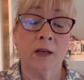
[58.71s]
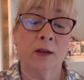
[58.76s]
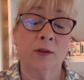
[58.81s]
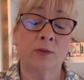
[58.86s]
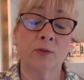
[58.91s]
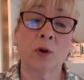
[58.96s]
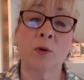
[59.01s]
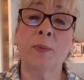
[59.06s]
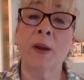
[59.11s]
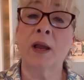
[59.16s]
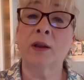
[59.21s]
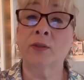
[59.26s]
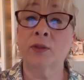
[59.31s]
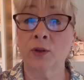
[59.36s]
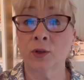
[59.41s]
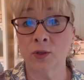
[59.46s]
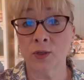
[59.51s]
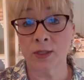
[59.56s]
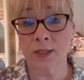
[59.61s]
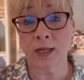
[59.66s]
Throwback
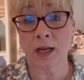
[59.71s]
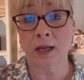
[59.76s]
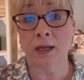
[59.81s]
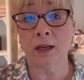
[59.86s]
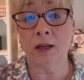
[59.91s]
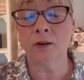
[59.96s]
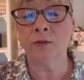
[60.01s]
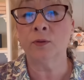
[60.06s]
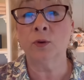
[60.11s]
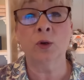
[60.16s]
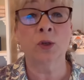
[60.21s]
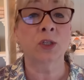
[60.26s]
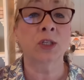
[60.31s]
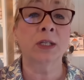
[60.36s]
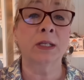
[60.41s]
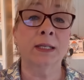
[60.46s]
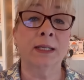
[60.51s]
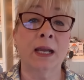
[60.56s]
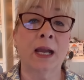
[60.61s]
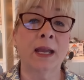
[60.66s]
Thursday.
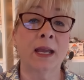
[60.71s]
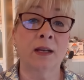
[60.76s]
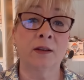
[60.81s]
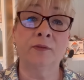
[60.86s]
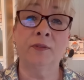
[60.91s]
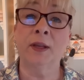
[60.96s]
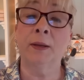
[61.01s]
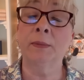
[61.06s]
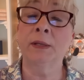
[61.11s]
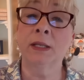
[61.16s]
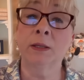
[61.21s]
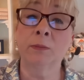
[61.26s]
Unfortunately, I had a family